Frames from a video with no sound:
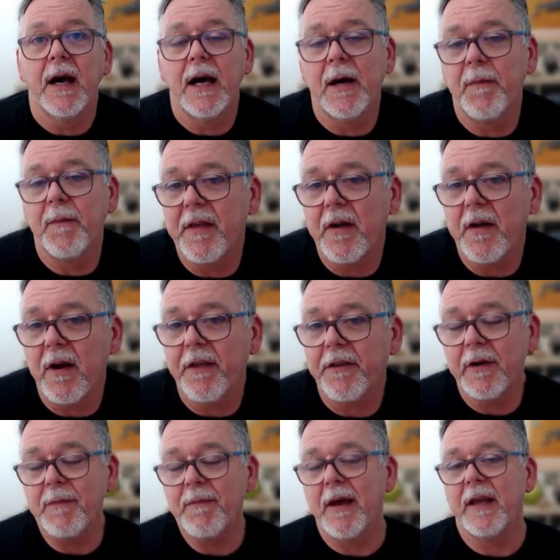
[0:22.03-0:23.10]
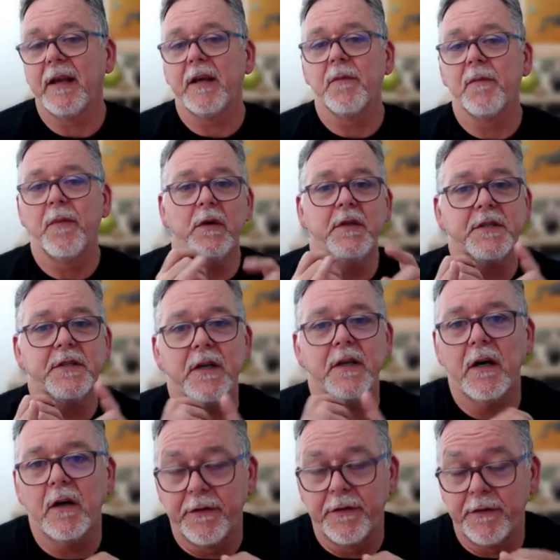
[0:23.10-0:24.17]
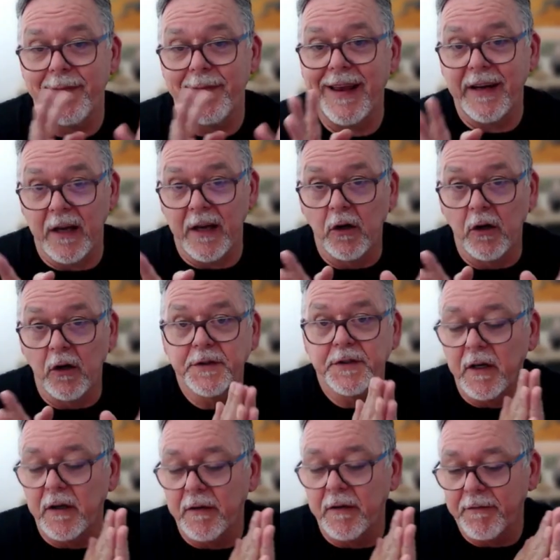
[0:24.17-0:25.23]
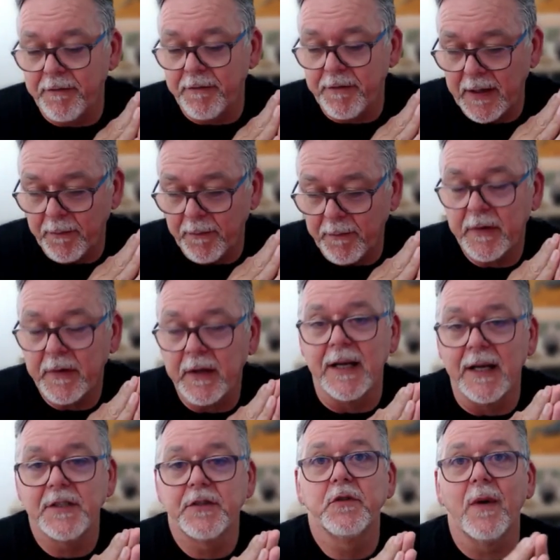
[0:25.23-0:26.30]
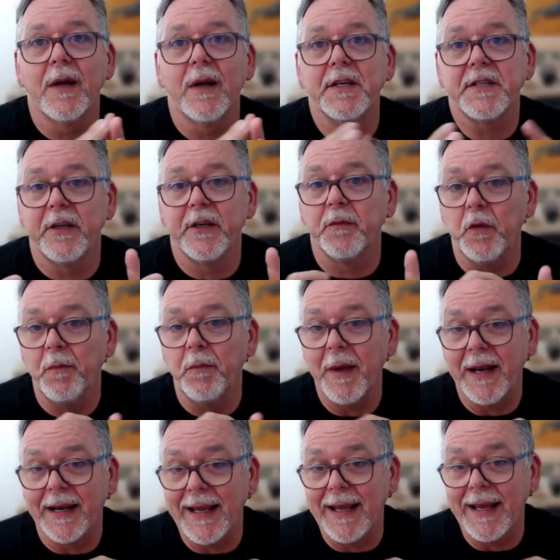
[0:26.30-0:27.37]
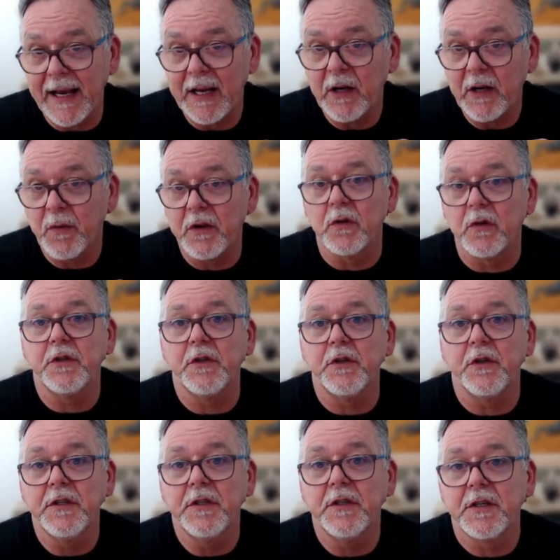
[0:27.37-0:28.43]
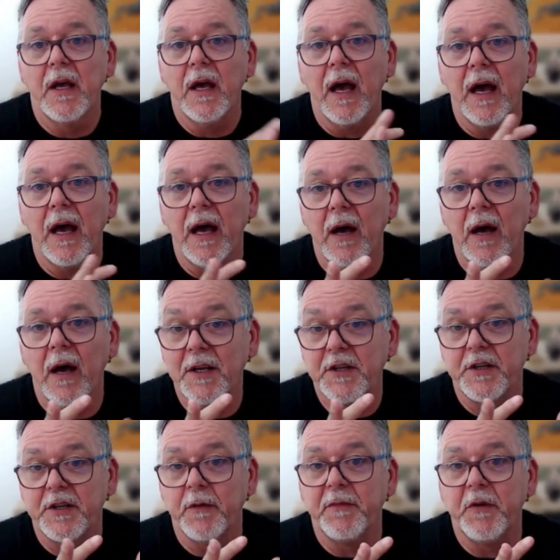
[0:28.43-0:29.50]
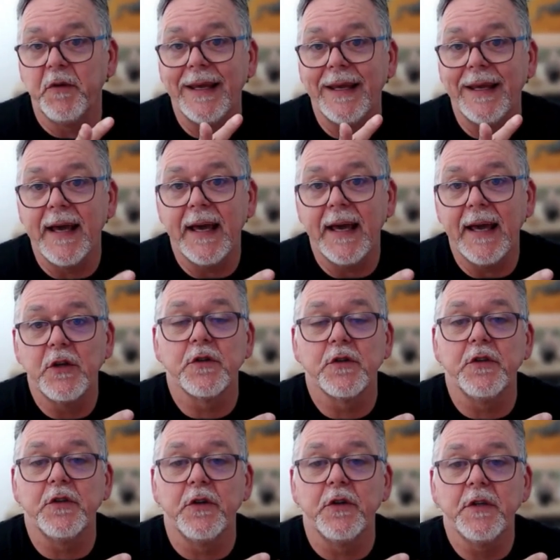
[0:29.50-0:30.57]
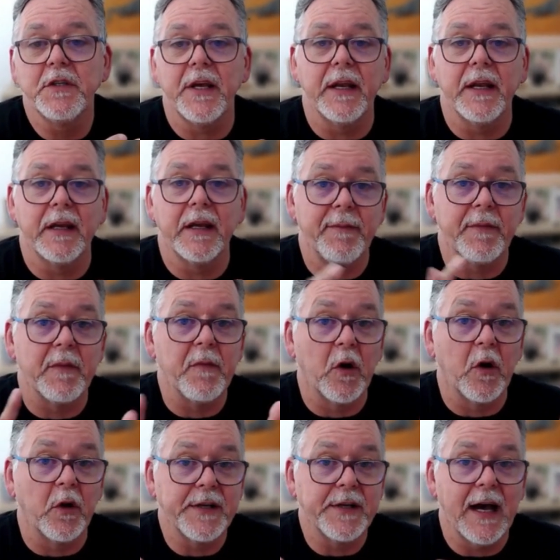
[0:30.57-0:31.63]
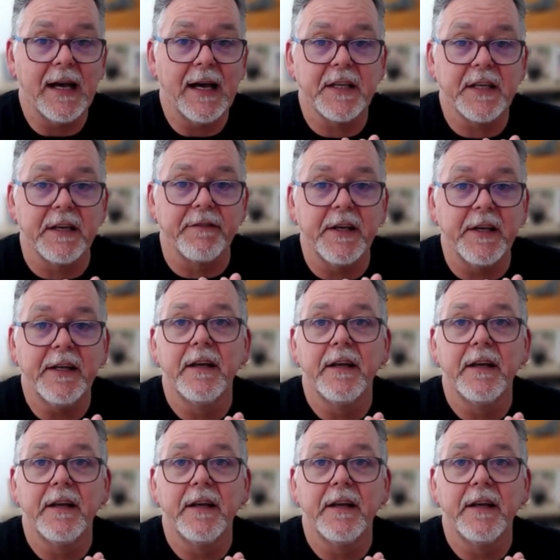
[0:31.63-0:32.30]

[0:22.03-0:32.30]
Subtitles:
There are three main components, or three main goals of Classtools. One is to help you better connect with your students. One is to help you engage your students and keep them on task if needed.